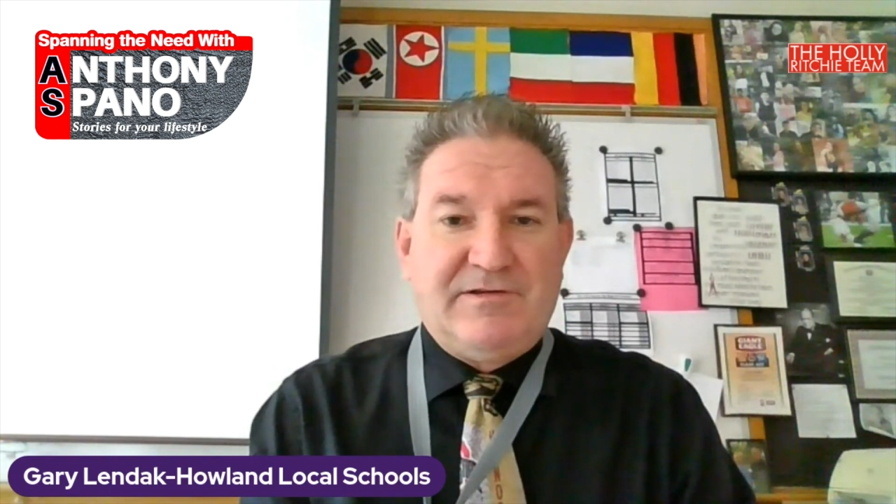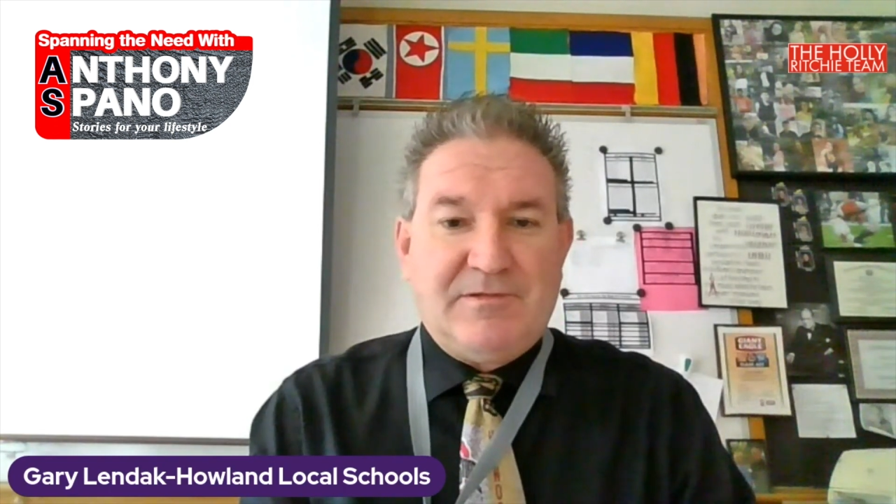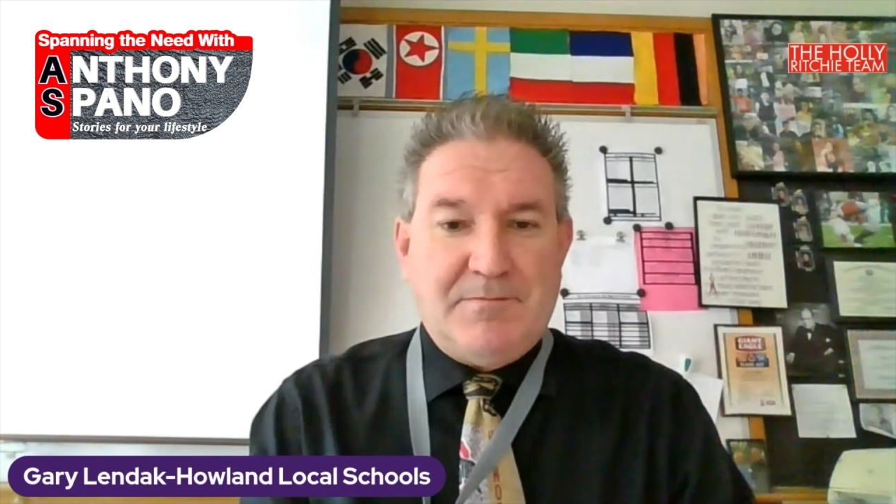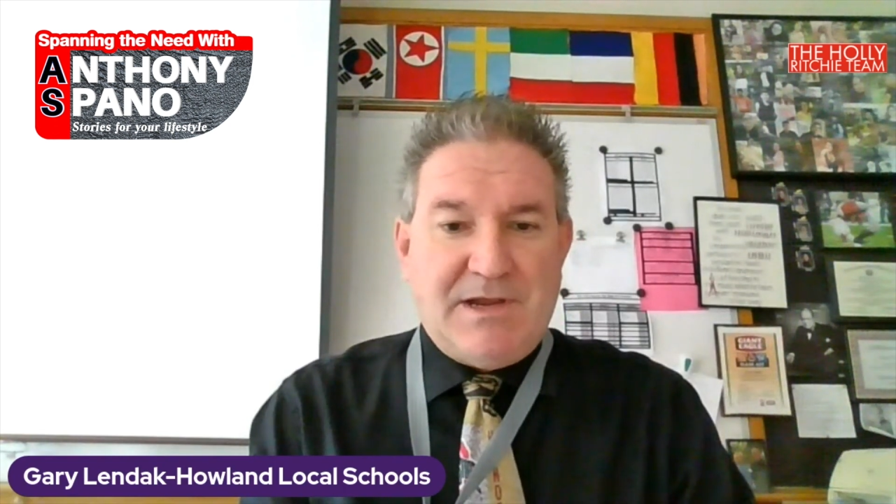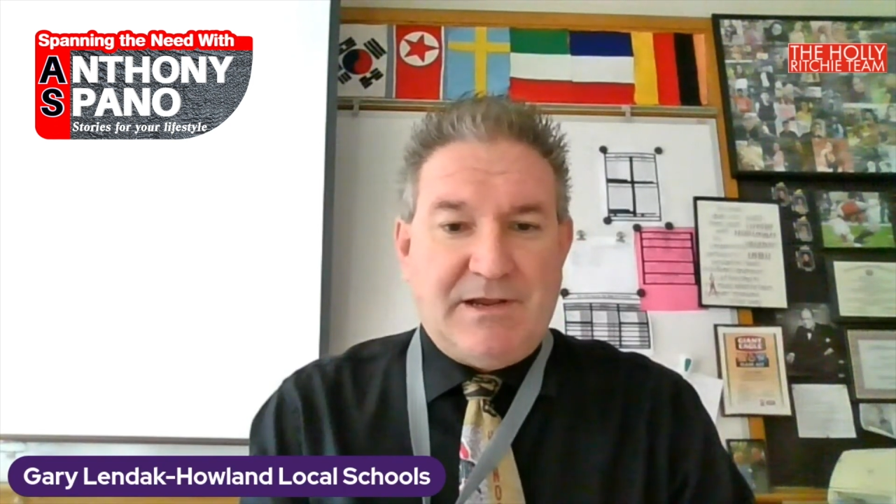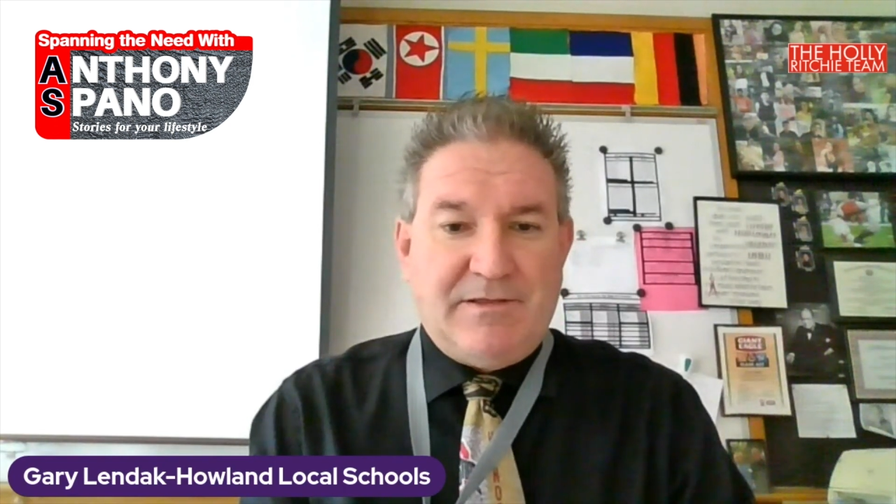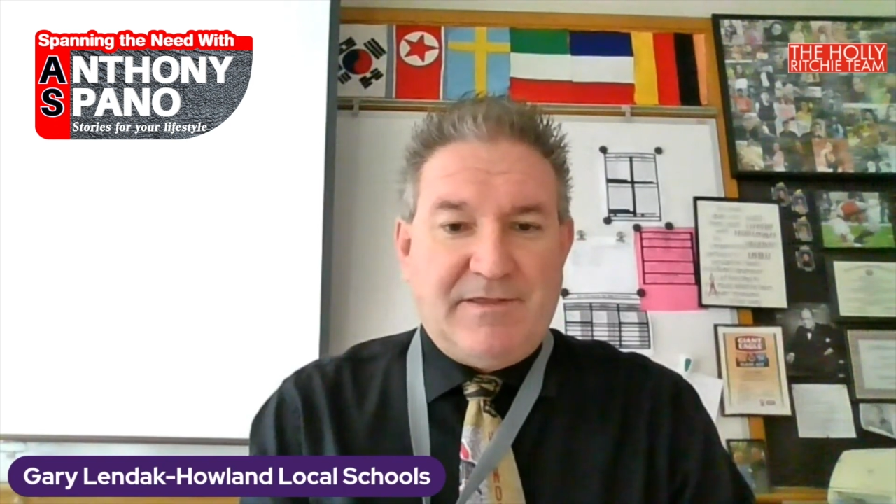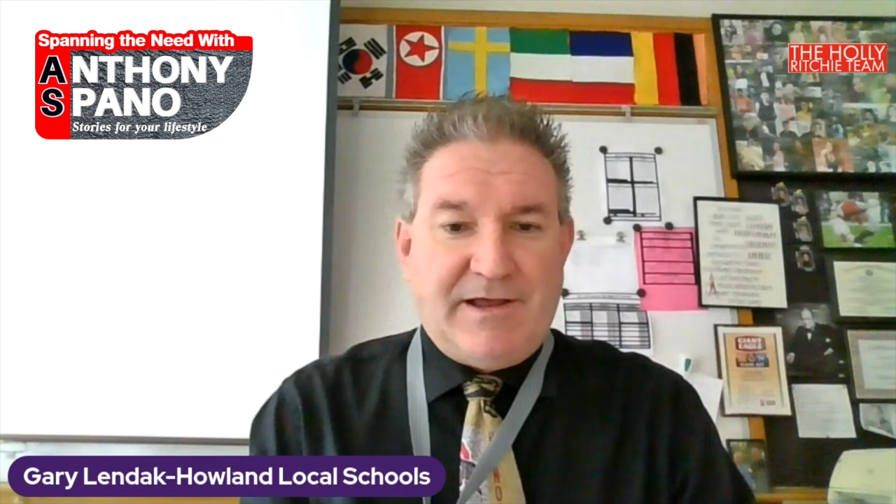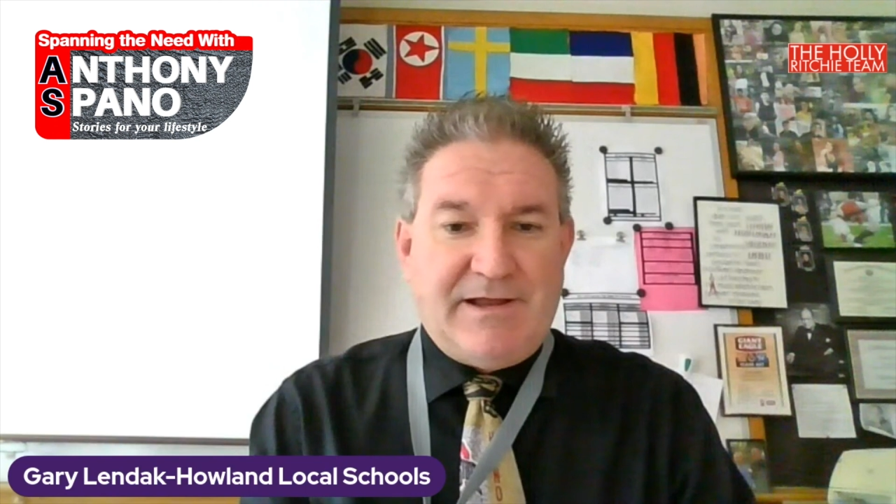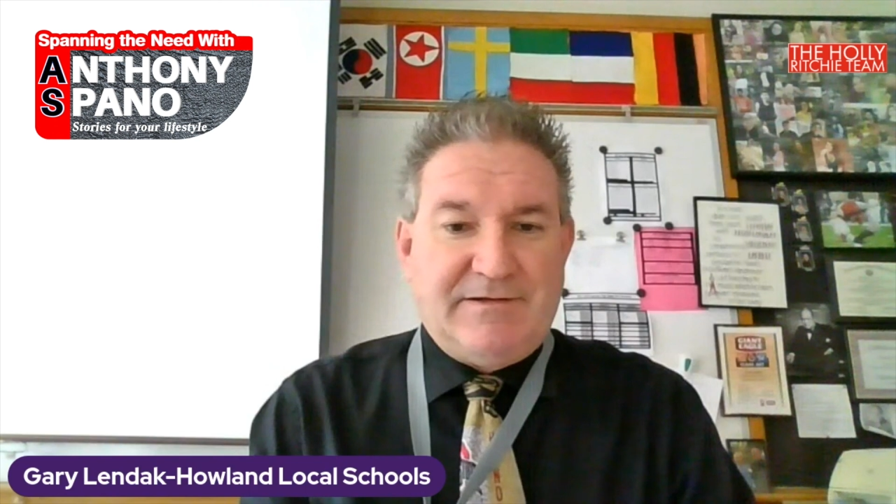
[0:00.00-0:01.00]
to me
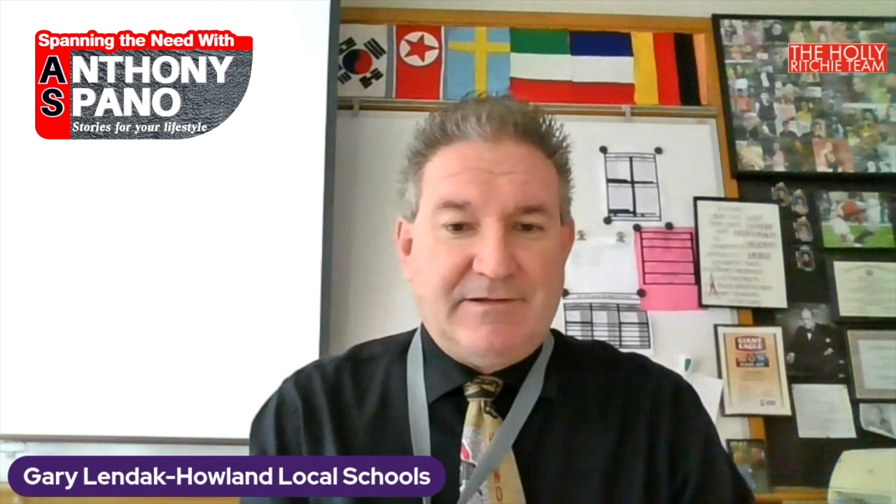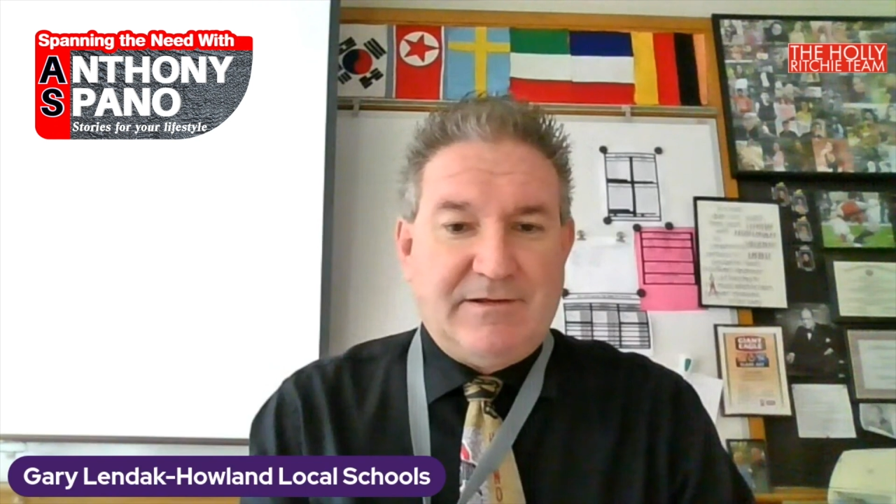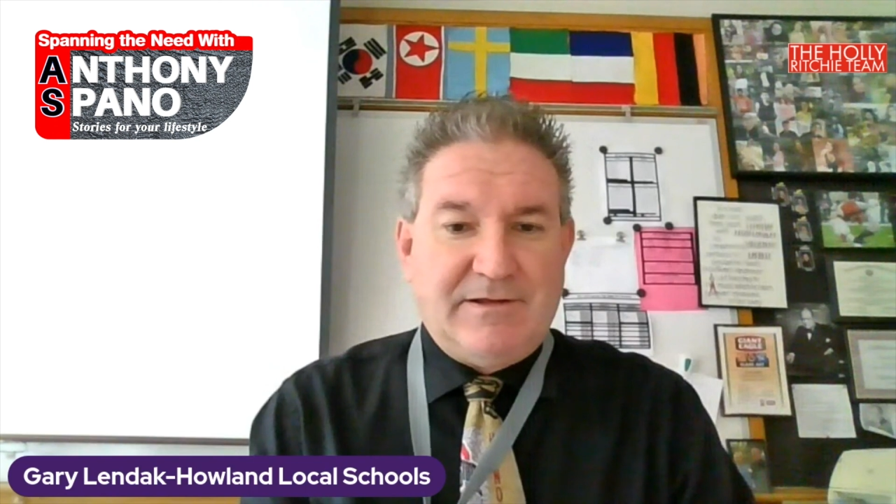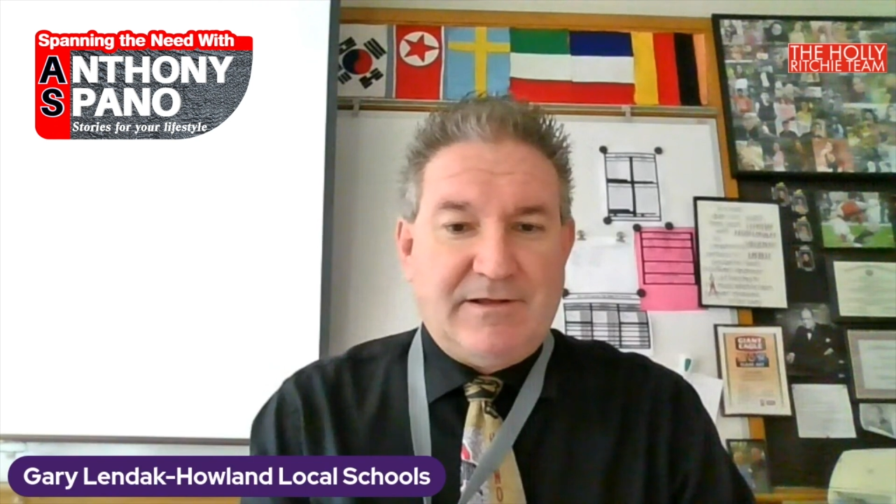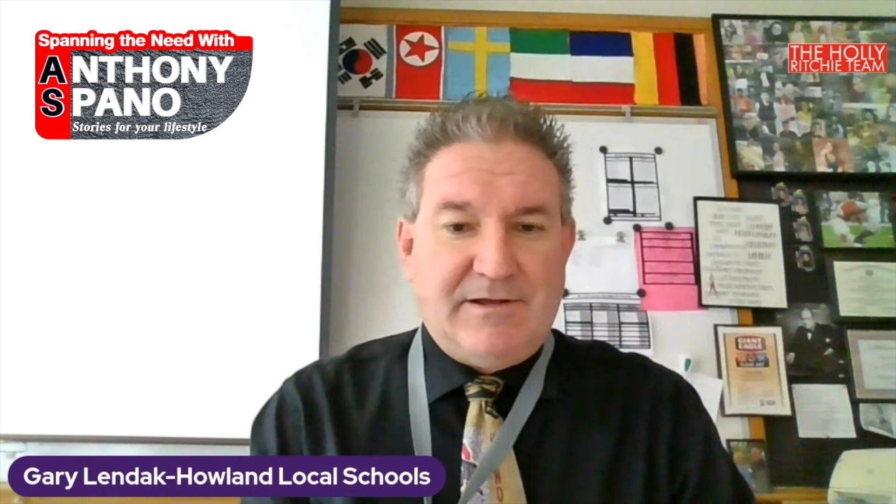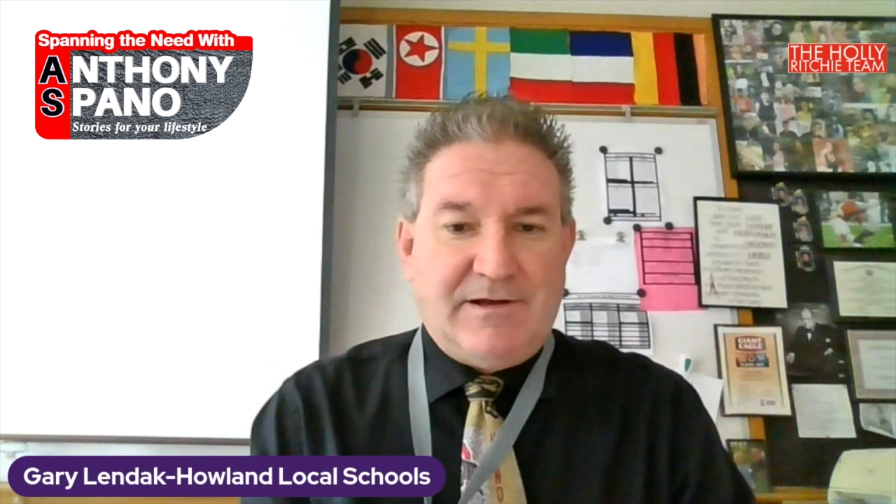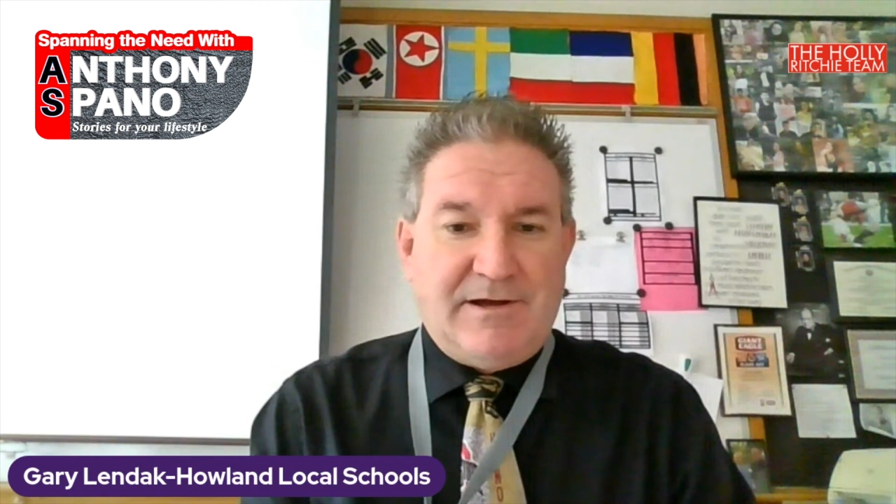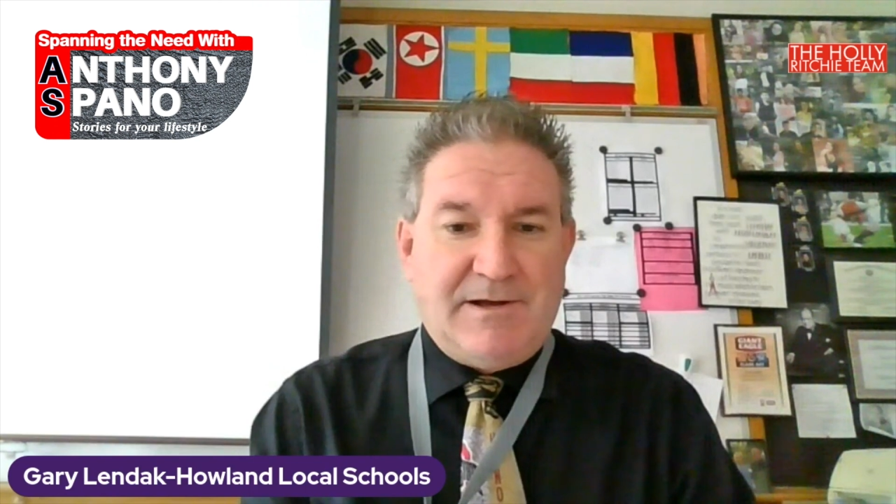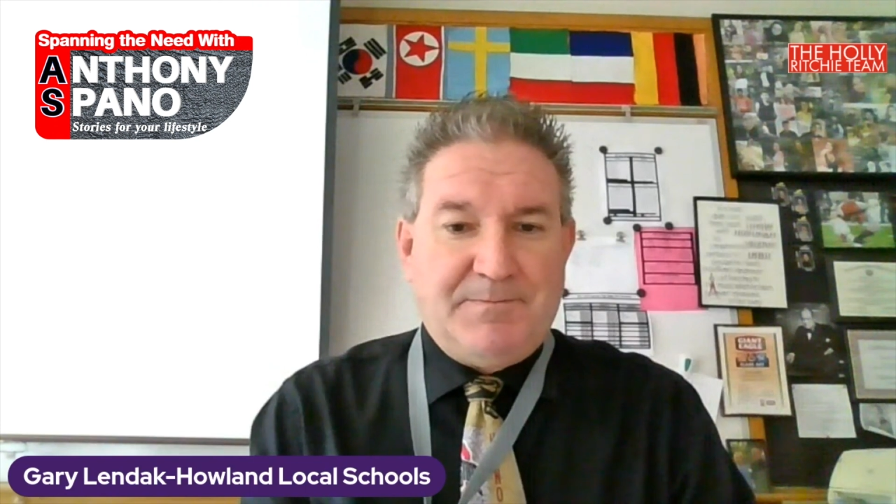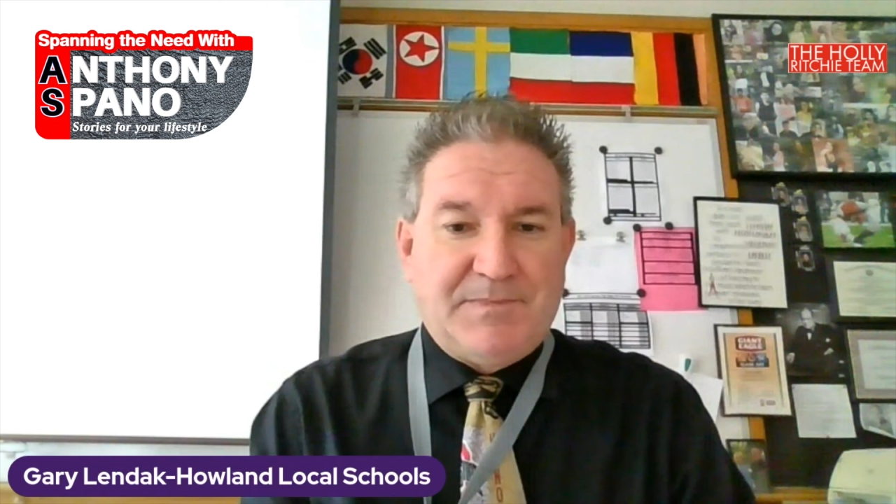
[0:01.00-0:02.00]
that
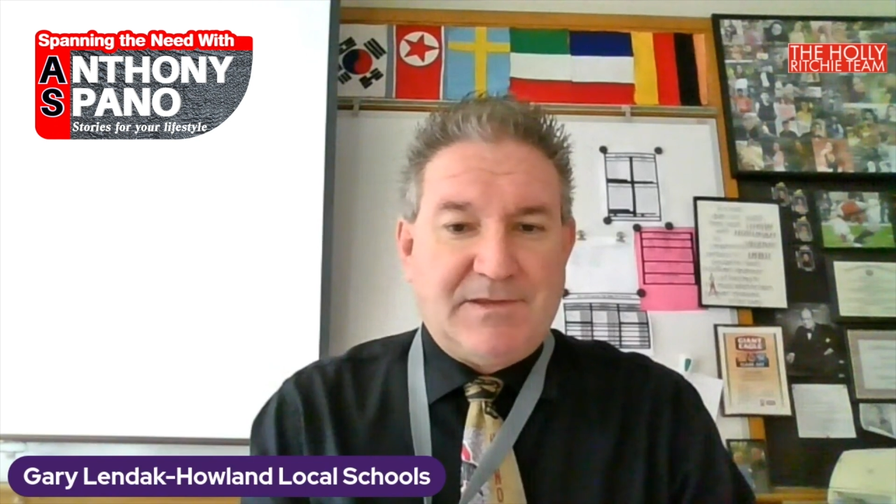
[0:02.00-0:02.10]
um,